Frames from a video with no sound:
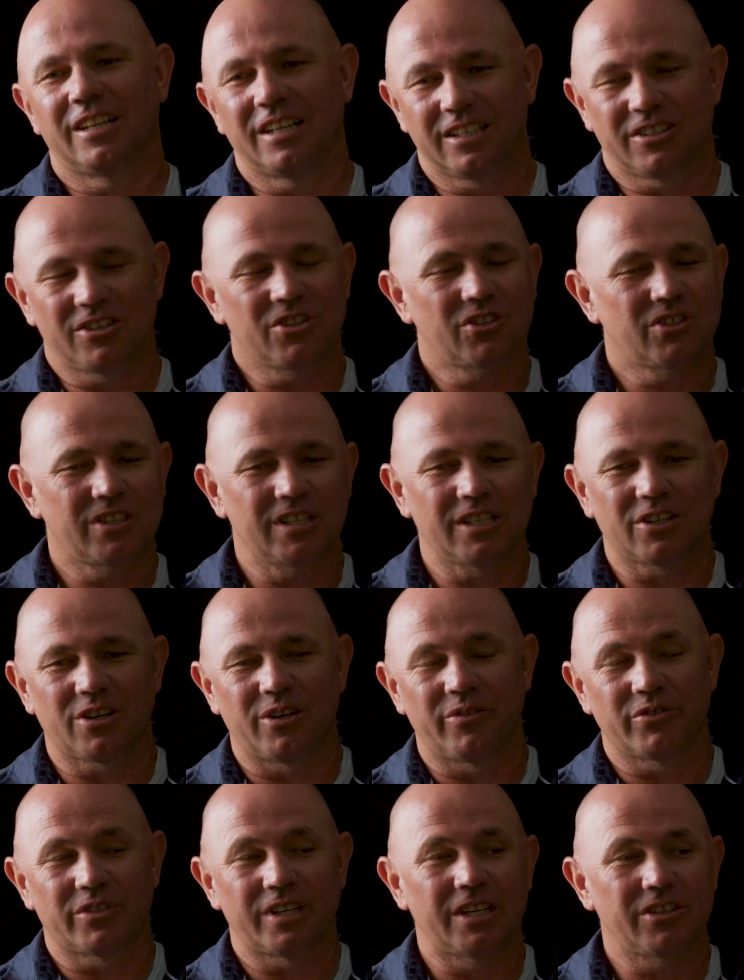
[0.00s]
Just in
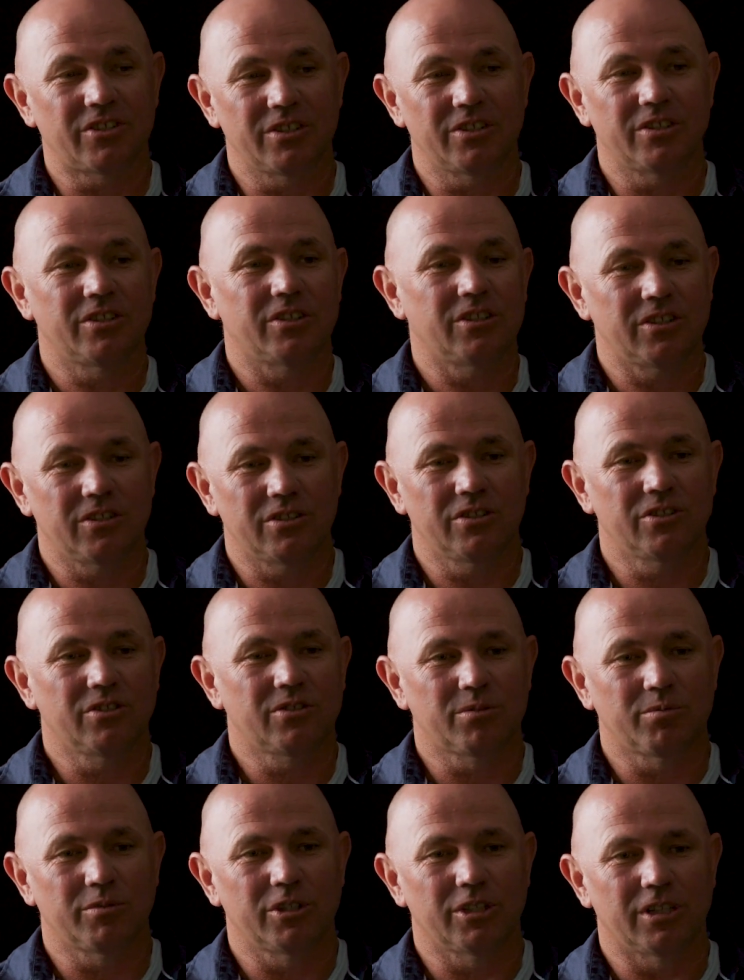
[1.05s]
conversation, you use
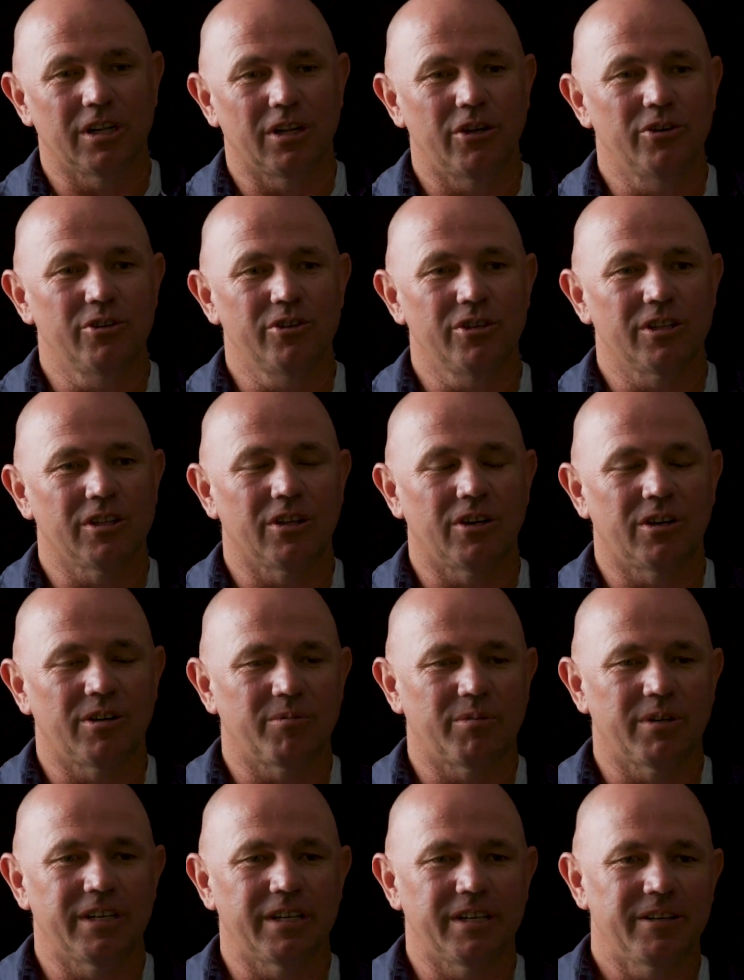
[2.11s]
the word learn a lot,
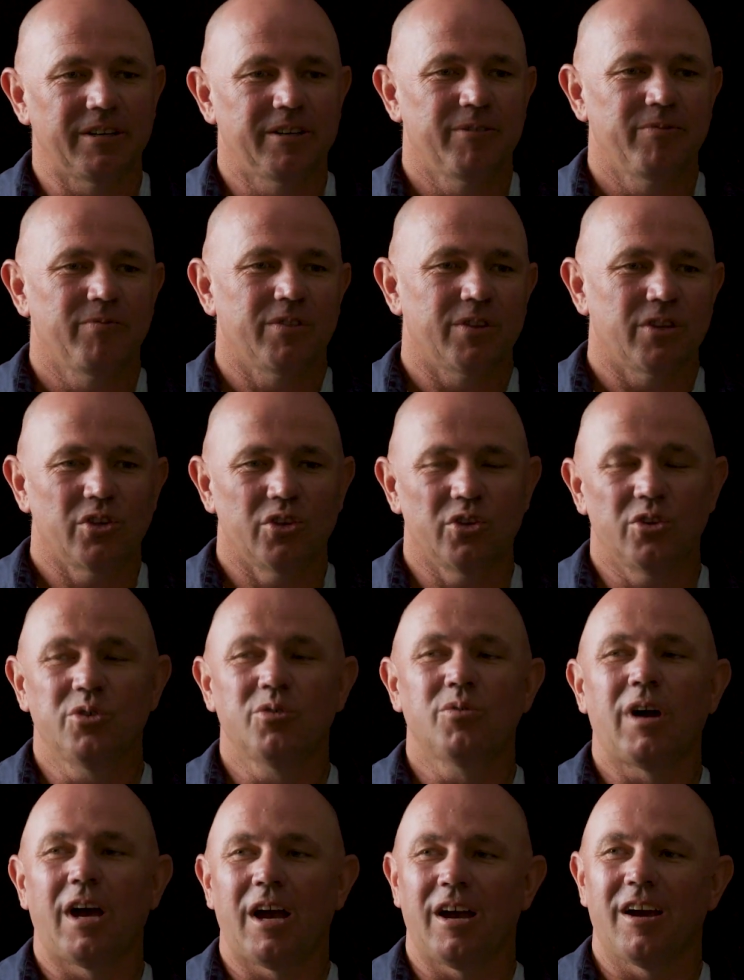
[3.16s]
where
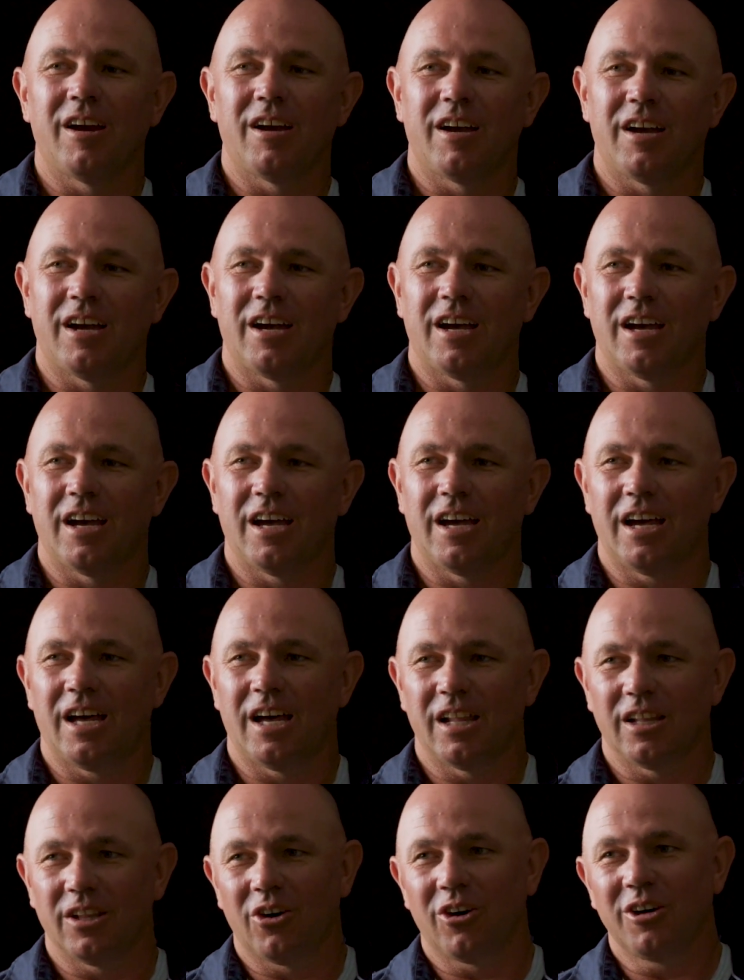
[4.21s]
you are
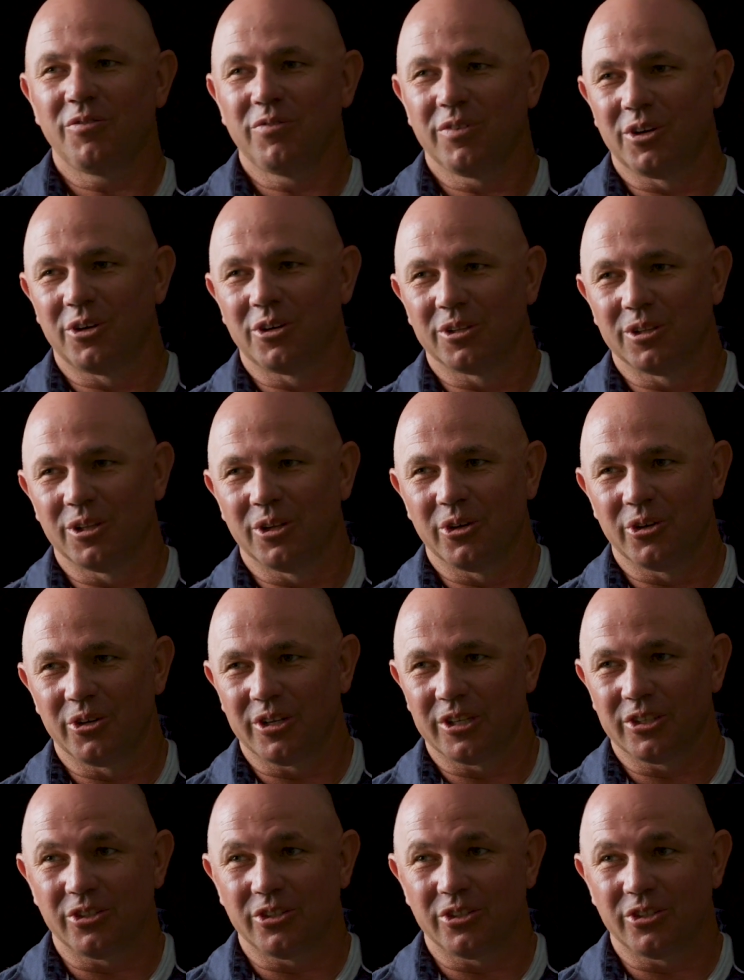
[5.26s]
a lifelong learner.